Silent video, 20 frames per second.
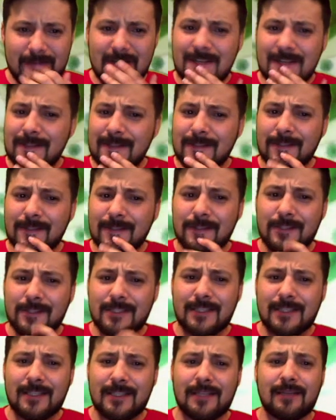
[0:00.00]
I don't
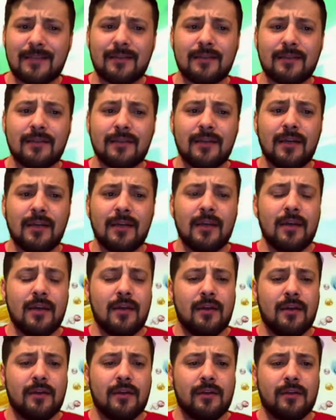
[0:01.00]
understand.
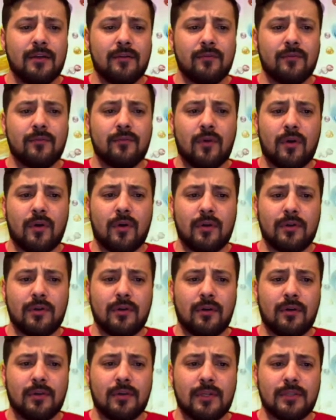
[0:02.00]

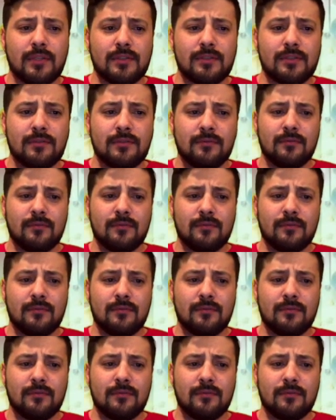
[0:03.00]
On his